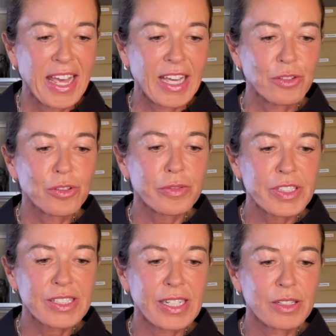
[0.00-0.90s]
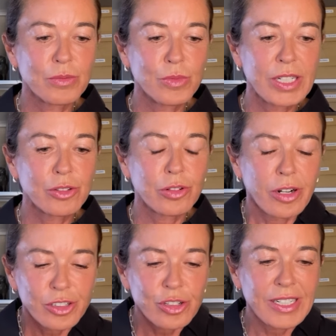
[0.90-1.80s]
and all of a sudden we're
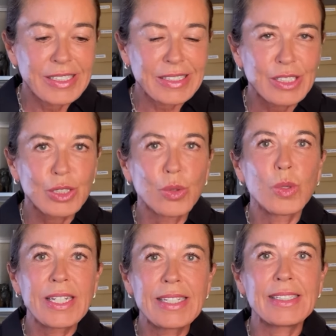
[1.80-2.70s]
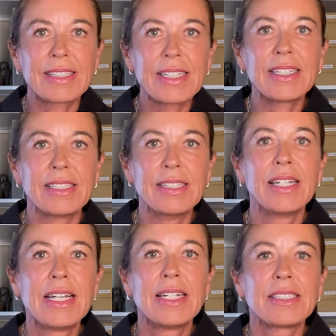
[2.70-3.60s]
trying to squeeze in
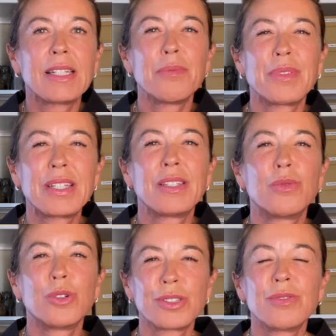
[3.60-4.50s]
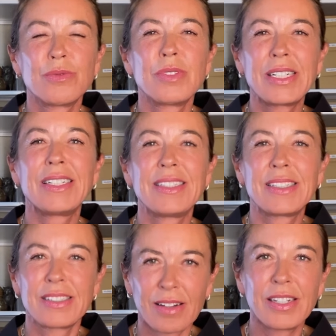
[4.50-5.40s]
something that wasn't really
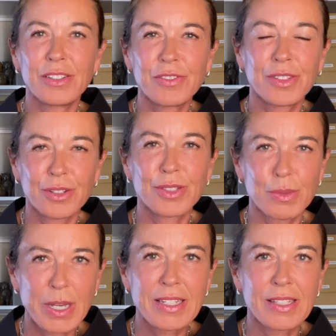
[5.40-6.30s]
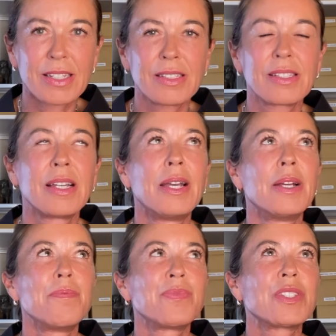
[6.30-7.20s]
designed for those spaces.
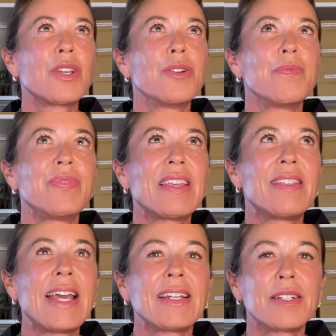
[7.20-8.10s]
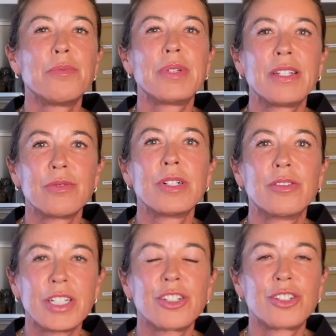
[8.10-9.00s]
So that be a
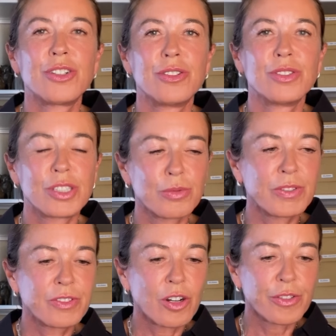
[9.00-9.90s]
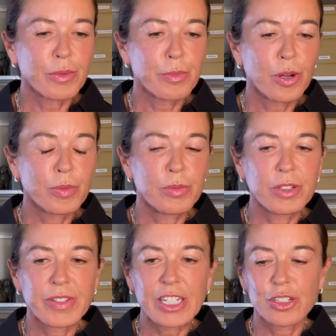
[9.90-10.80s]
real issue. So we've got the problem
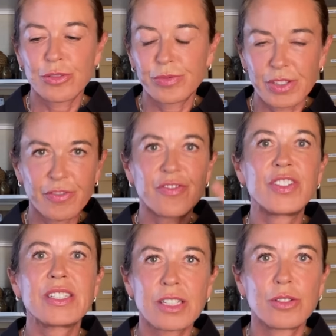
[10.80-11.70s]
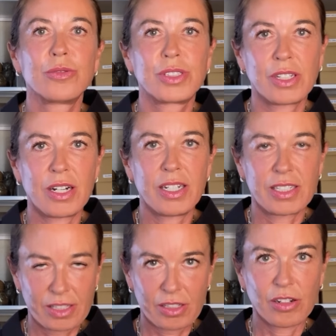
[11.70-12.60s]
of the physical
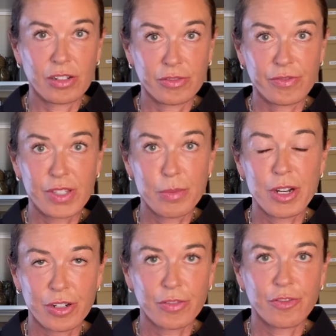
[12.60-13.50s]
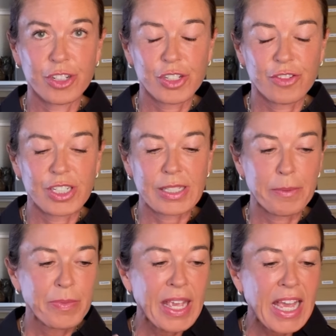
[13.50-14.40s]
size of the American fridge freezer,
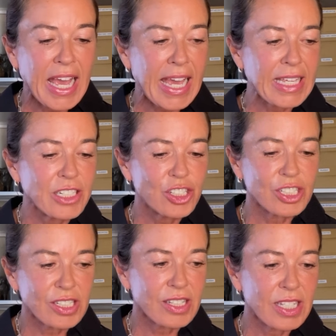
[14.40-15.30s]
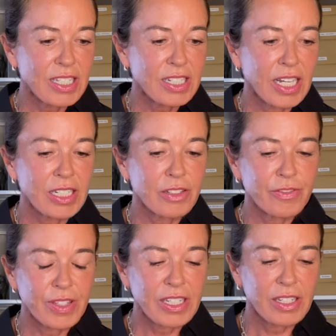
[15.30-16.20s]
and just the kind of
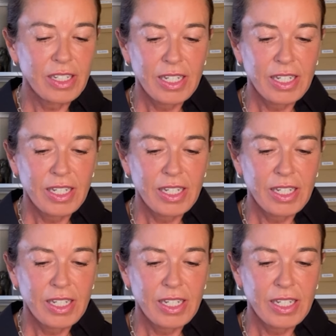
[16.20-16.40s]
the